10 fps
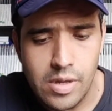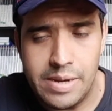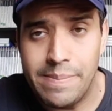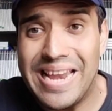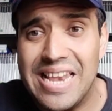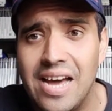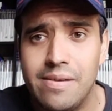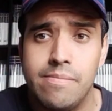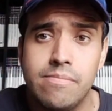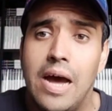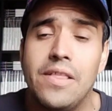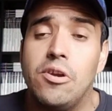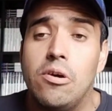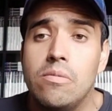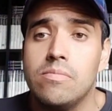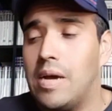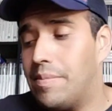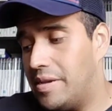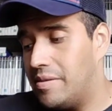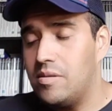in mainland. I don't know.
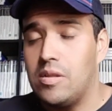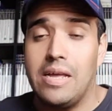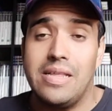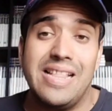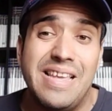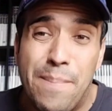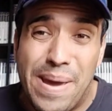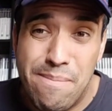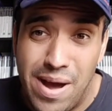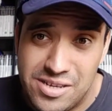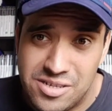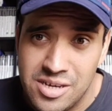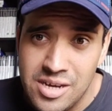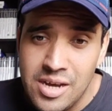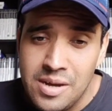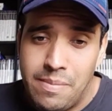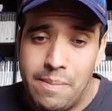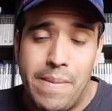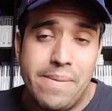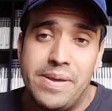I didn't pay much,
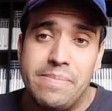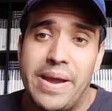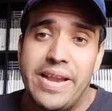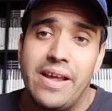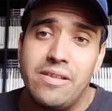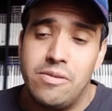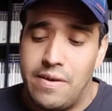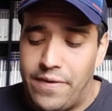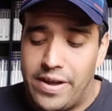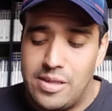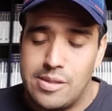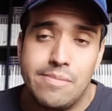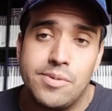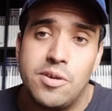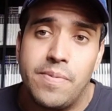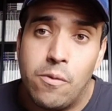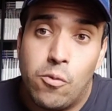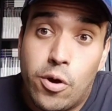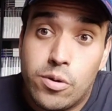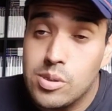but maybe in mainland you can find these games cheaper.
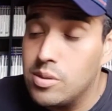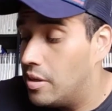Who knows?